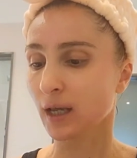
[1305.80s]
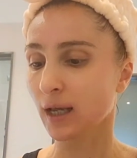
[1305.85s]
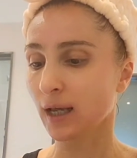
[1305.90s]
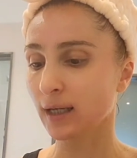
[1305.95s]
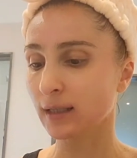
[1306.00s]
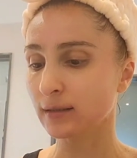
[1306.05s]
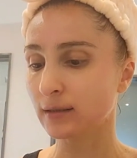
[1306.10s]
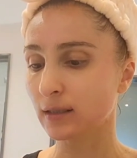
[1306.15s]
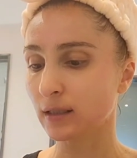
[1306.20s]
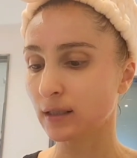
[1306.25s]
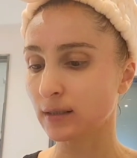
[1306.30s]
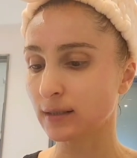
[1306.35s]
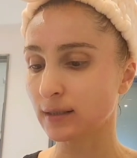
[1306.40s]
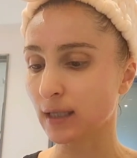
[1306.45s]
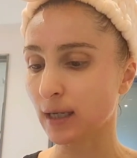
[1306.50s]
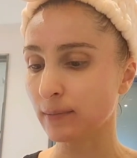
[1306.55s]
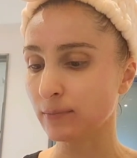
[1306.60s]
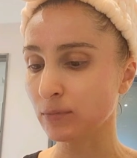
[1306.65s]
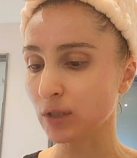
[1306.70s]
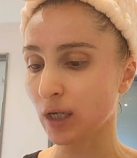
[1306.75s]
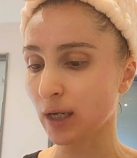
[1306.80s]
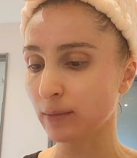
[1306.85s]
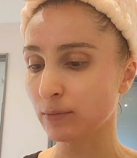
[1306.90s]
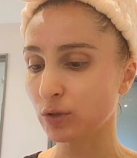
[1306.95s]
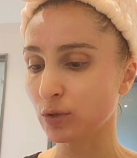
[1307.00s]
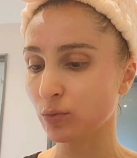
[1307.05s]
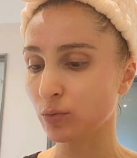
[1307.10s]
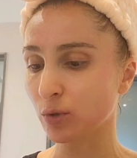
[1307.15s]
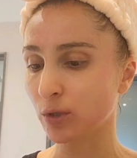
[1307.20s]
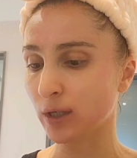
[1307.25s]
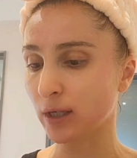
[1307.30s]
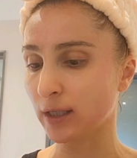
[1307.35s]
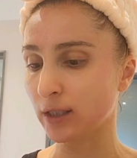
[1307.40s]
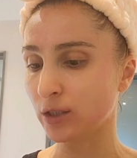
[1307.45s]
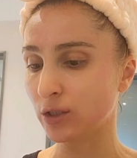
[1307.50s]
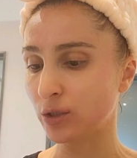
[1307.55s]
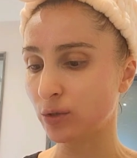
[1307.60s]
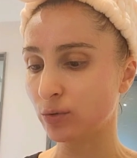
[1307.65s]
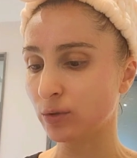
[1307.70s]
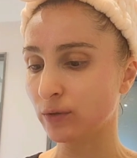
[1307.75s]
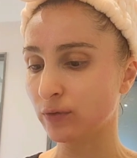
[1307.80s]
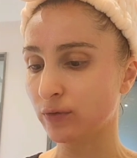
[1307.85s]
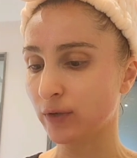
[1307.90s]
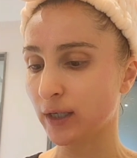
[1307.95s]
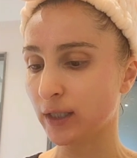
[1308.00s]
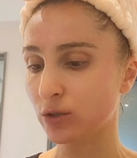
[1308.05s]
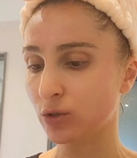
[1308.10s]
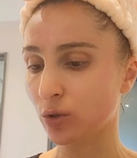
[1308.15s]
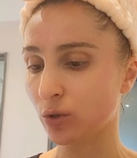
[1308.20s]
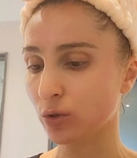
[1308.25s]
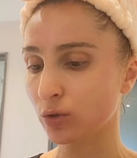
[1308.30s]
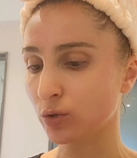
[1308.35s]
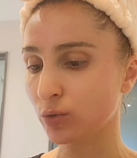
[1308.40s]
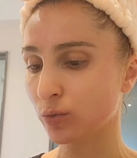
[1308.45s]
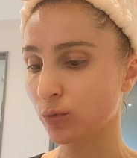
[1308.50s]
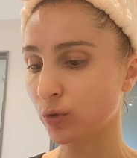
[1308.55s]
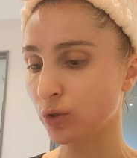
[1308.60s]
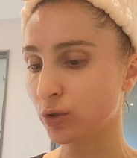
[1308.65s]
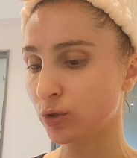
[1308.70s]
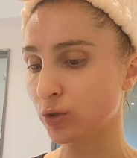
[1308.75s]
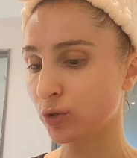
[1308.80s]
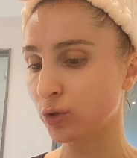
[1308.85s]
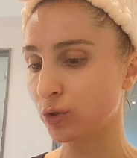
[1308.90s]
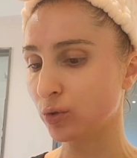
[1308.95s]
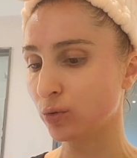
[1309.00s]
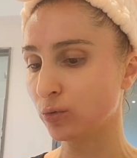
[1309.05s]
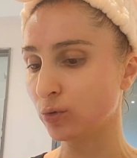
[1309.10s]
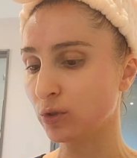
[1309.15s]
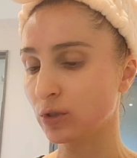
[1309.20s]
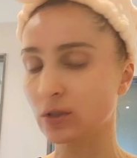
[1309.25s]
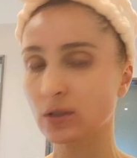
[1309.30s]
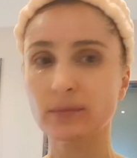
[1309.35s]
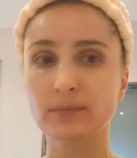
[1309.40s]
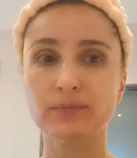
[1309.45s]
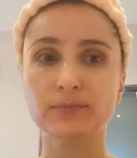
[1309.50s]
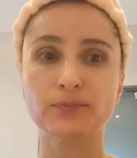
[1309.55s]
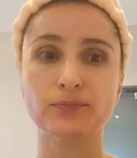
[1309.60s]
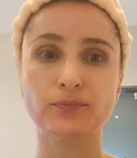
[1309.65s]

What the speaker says: And sometimes what I do, if I don't want to use